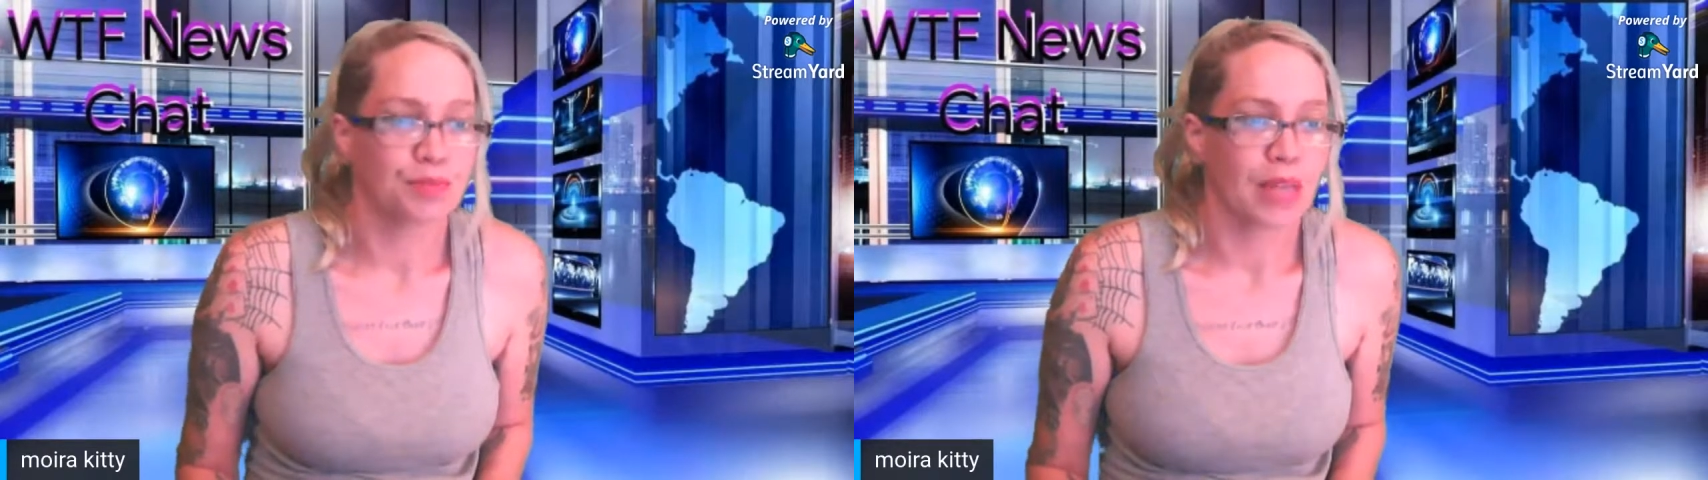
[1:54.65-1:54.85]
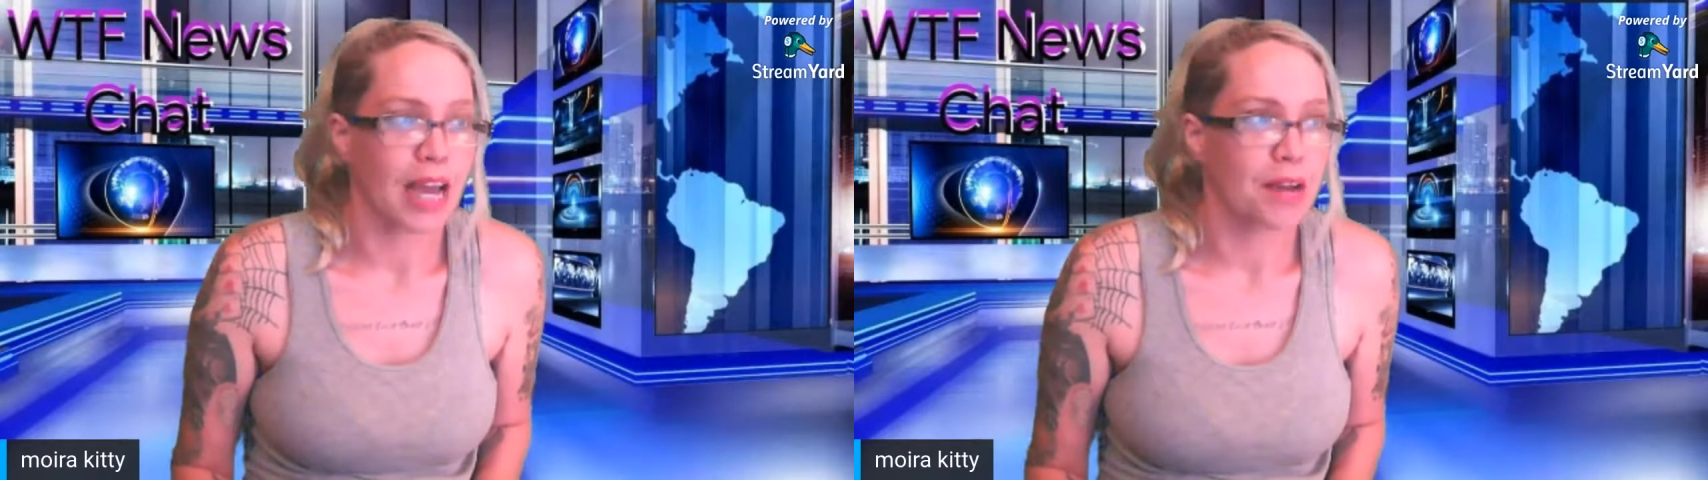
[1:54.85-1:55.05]

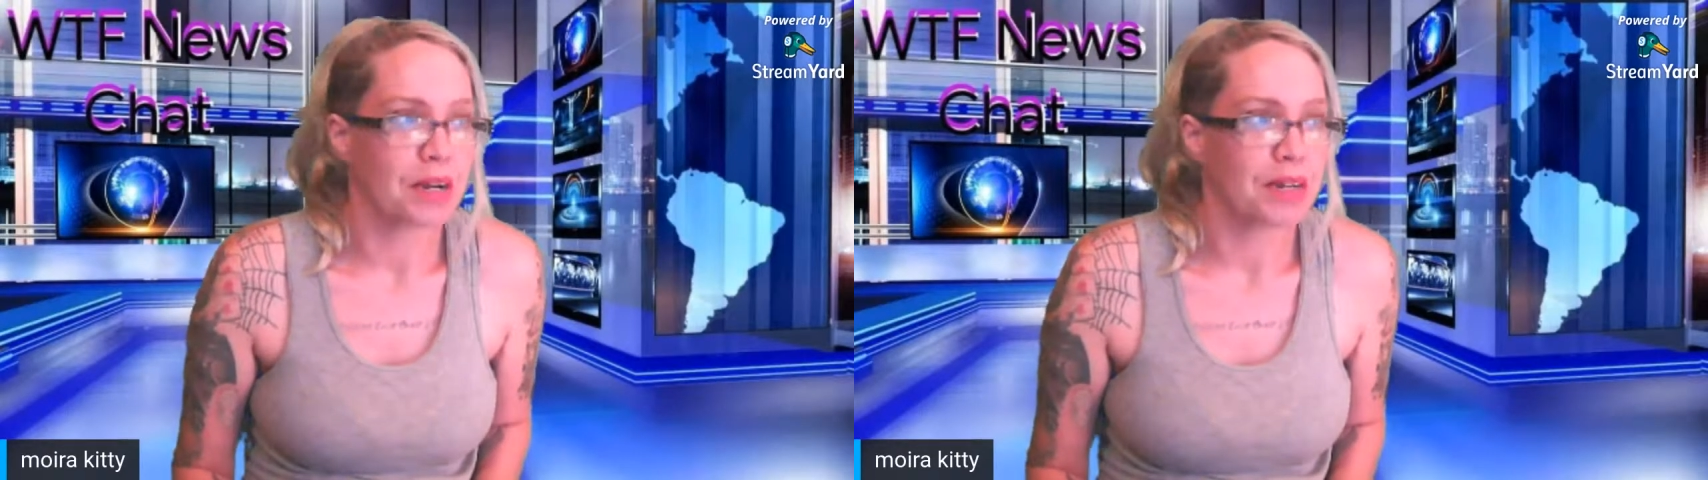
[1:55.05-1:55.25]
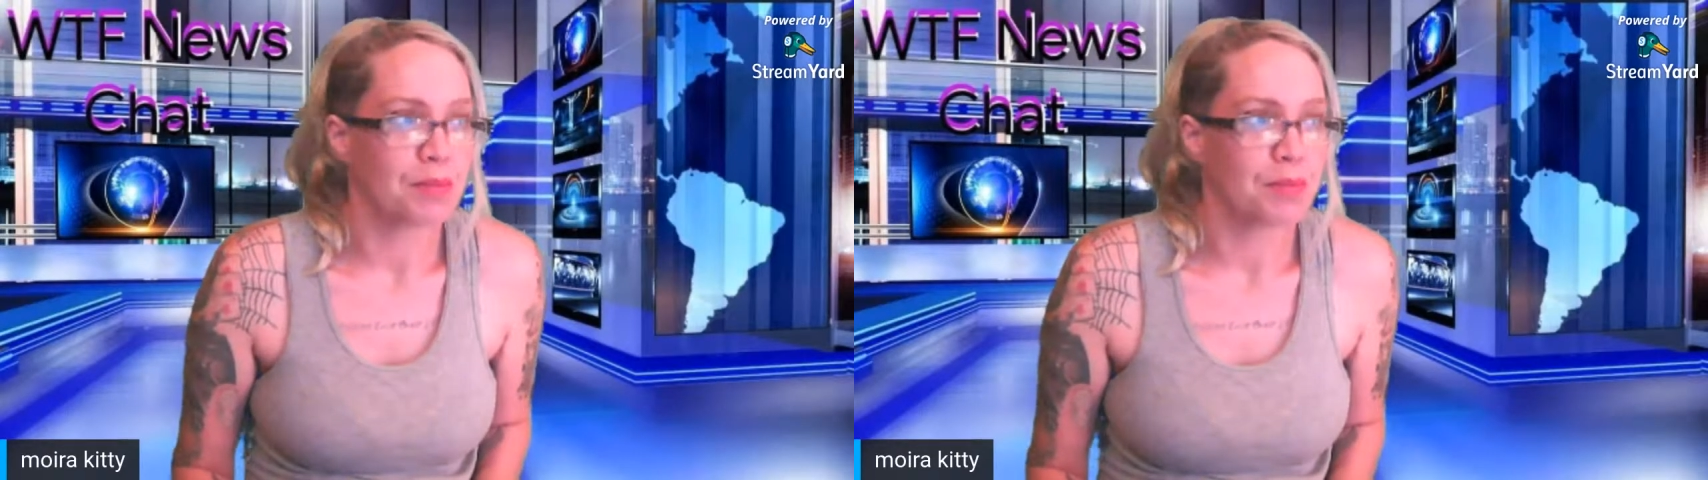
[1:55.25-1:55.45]

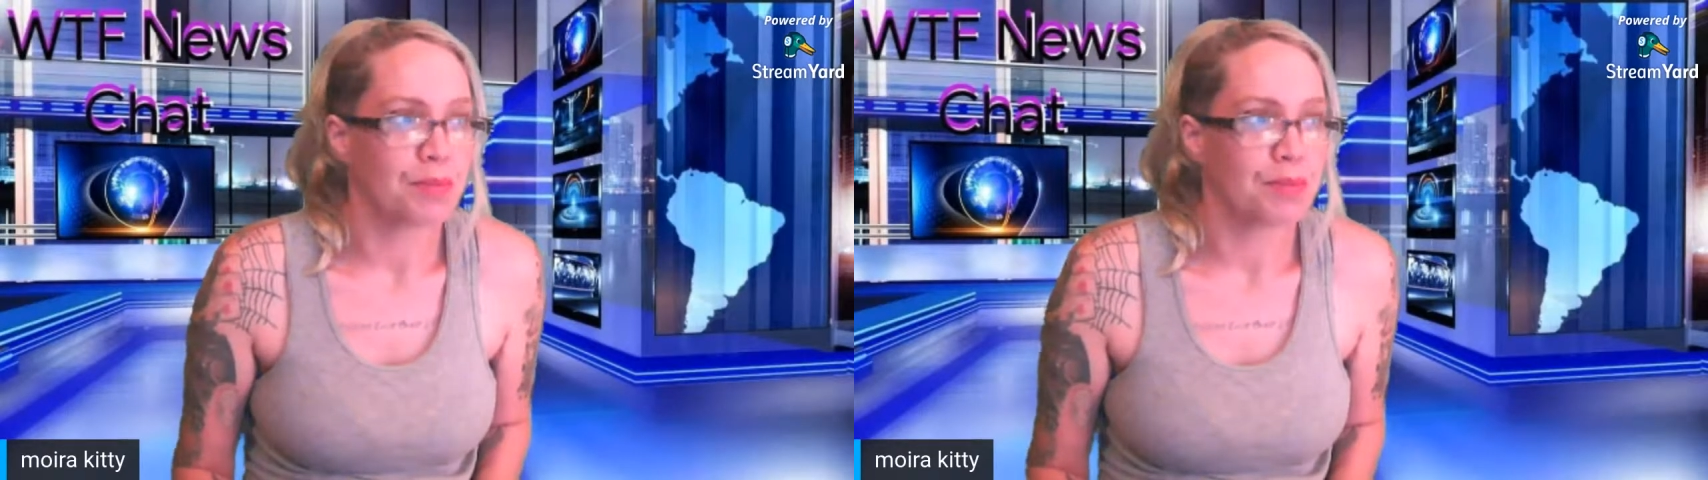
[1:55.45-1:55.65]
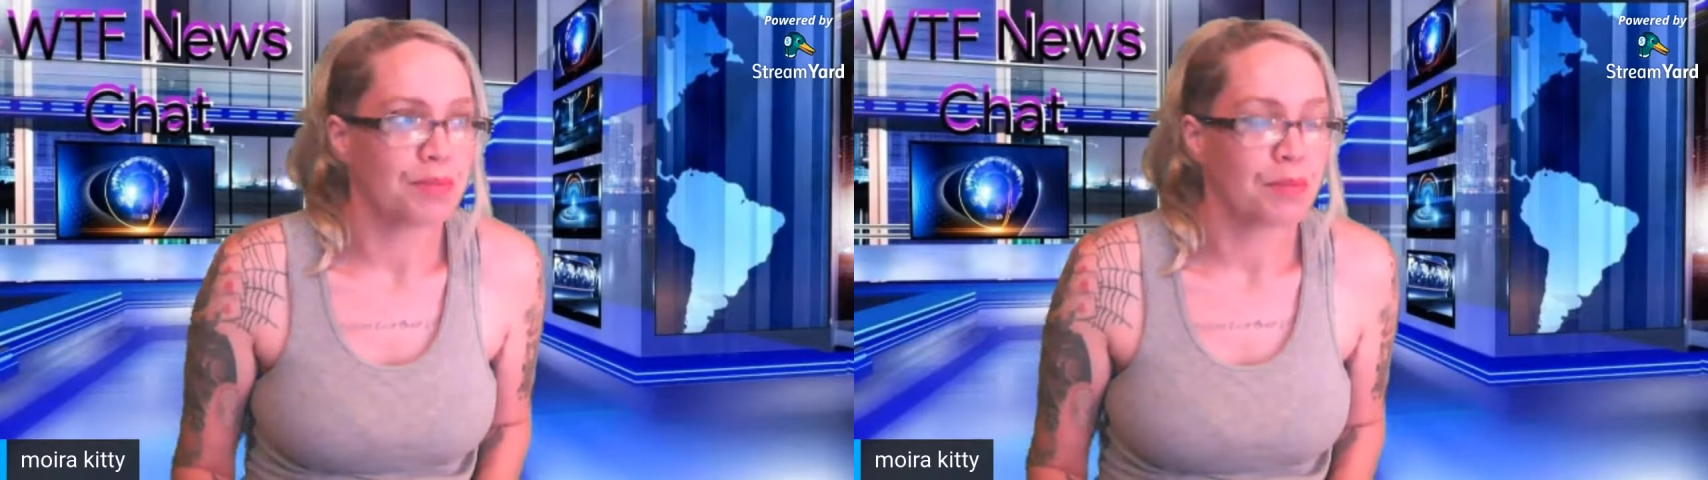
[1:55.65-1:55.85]
anyway,
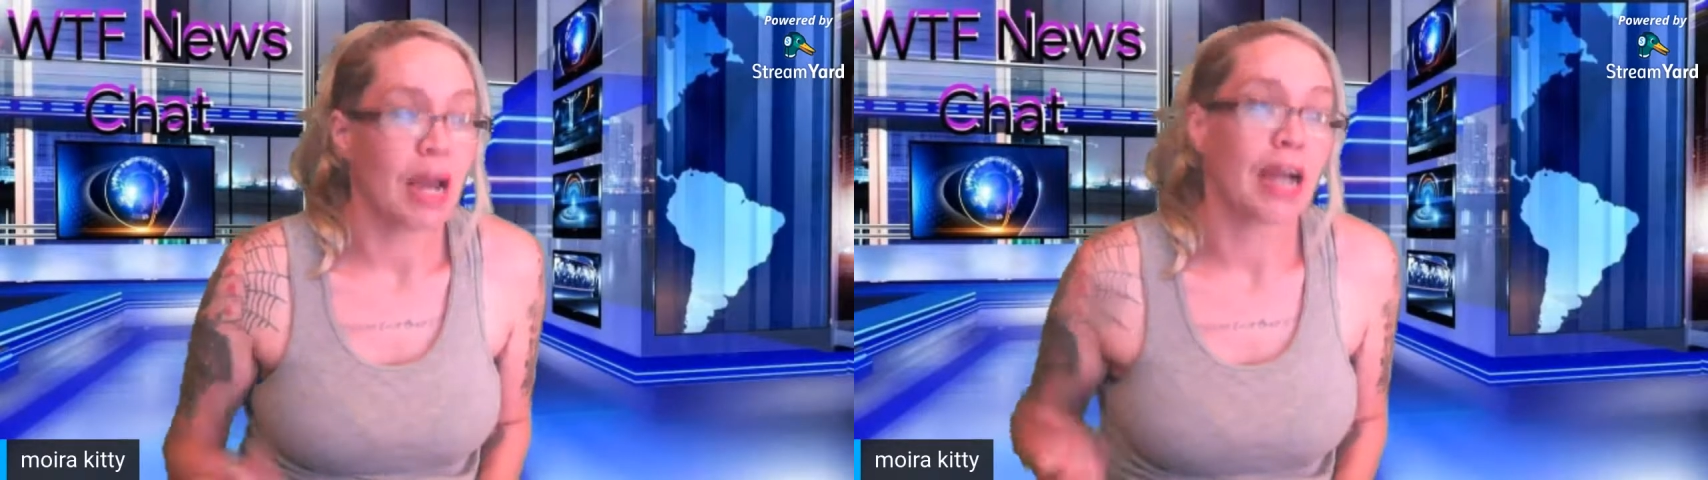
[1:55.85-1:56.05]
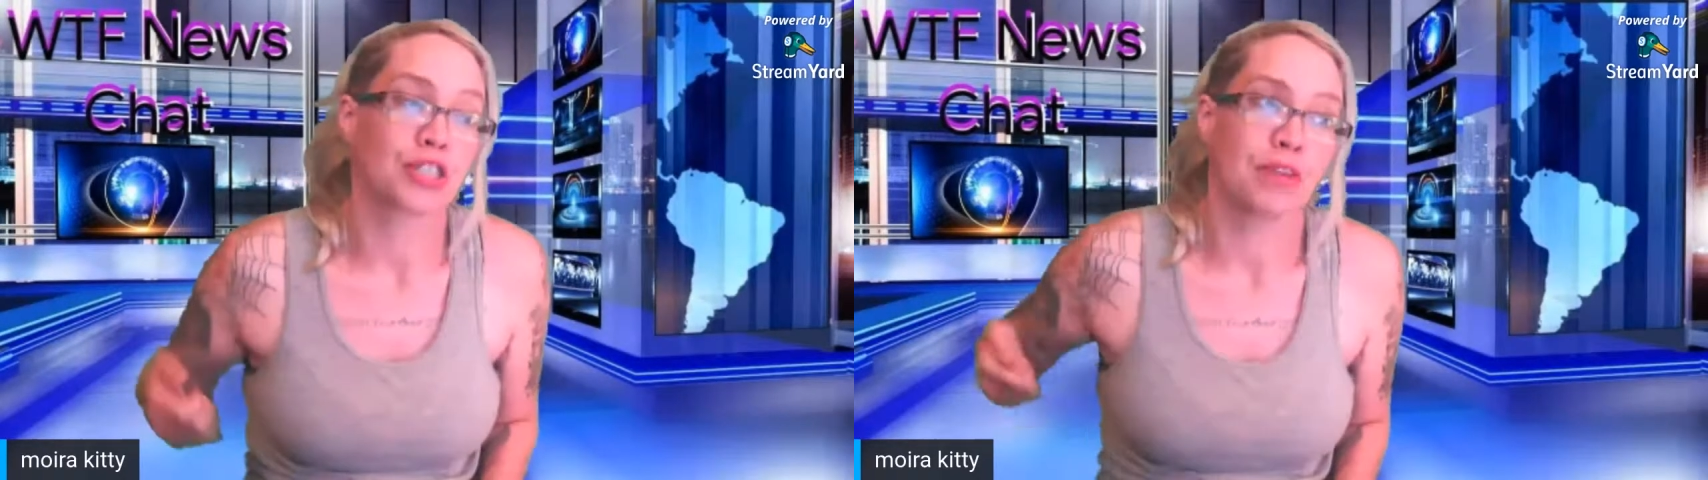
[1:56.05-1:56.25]
may
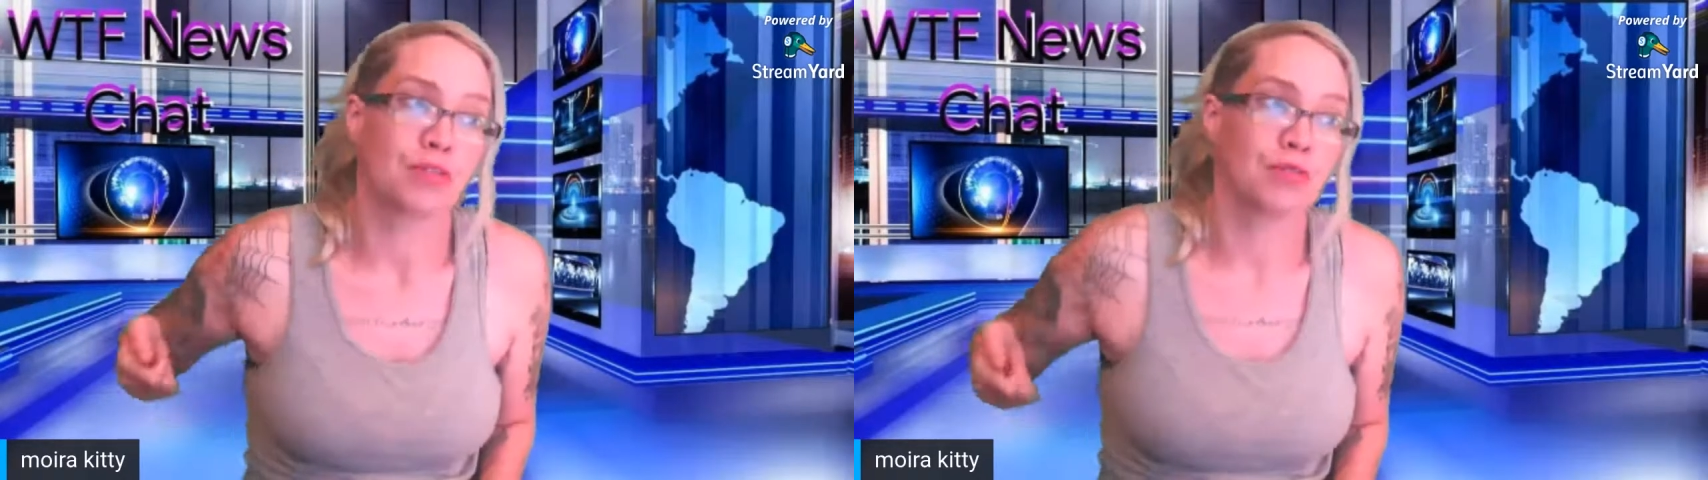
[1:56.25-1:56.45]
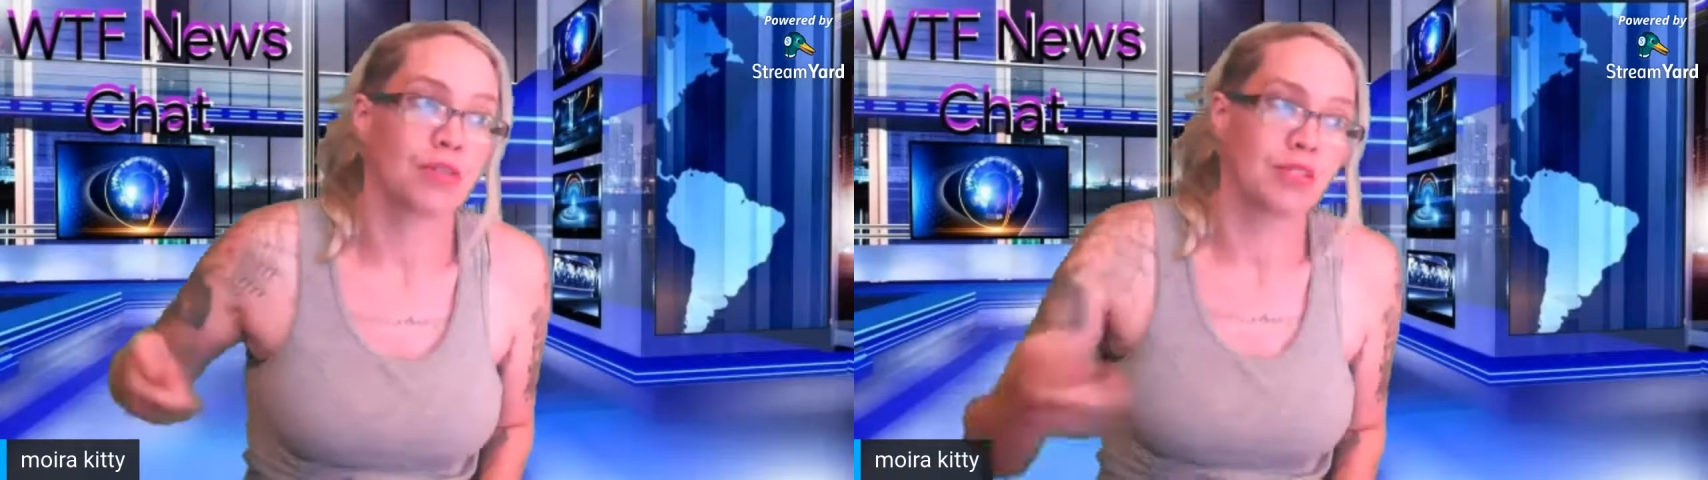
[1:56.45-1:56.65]
actually have
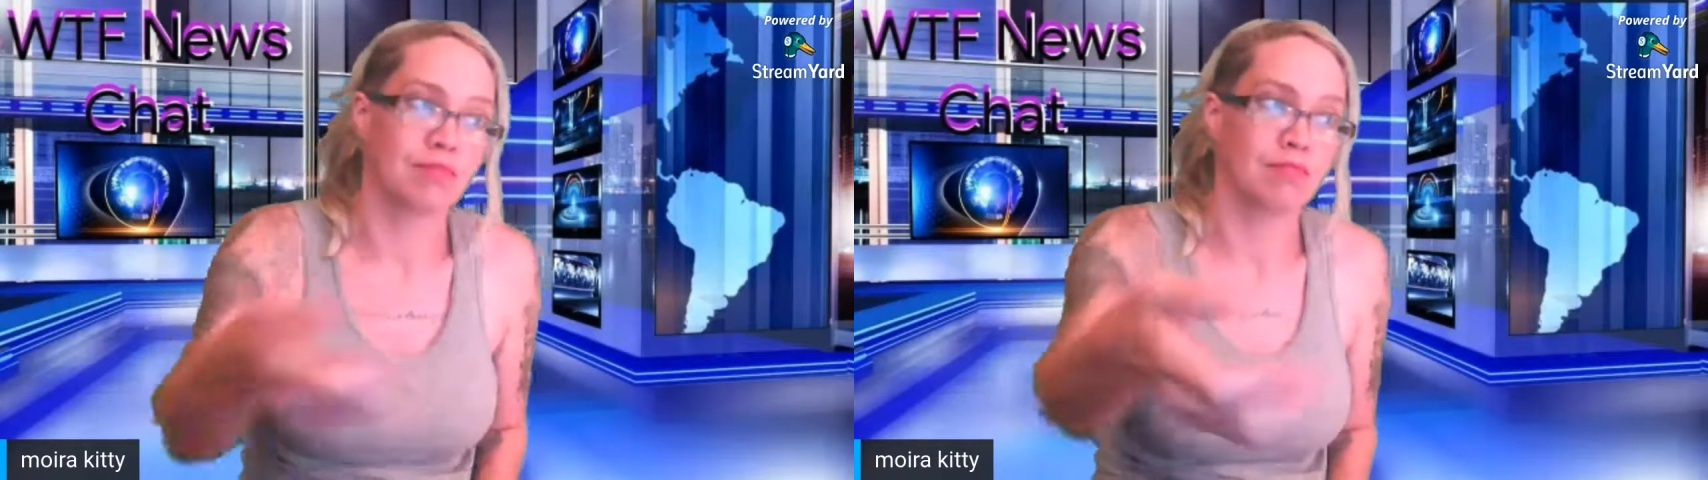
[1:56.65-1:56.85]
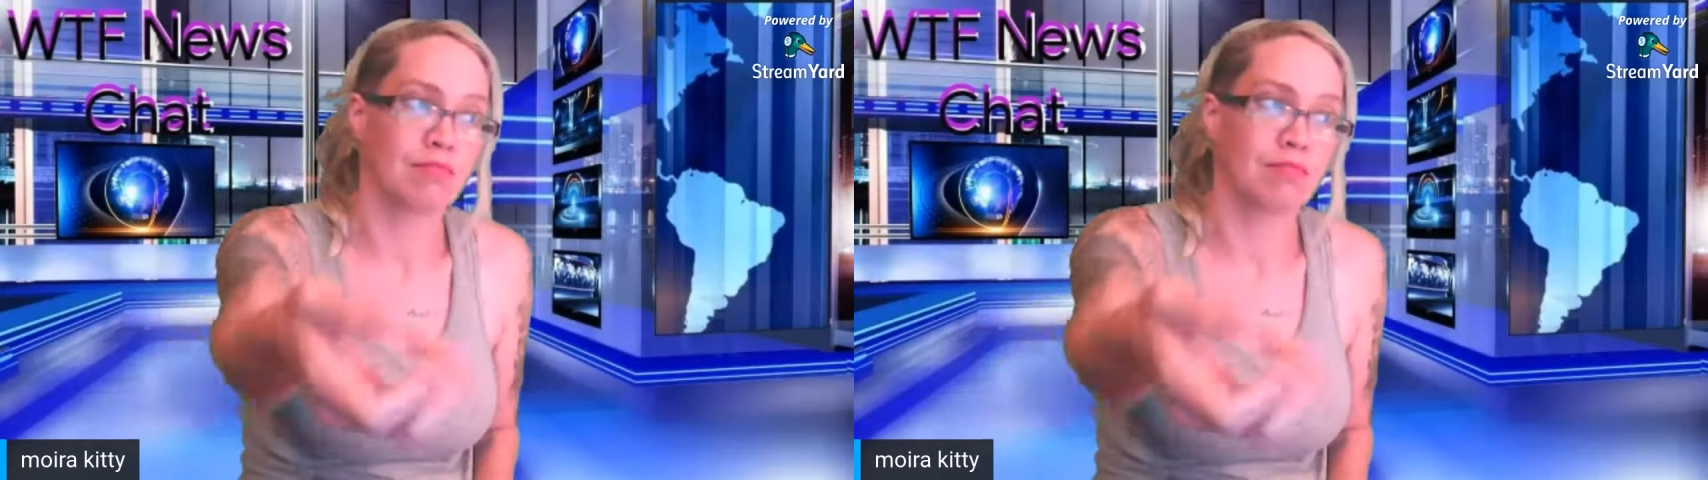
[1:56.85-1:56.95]
to run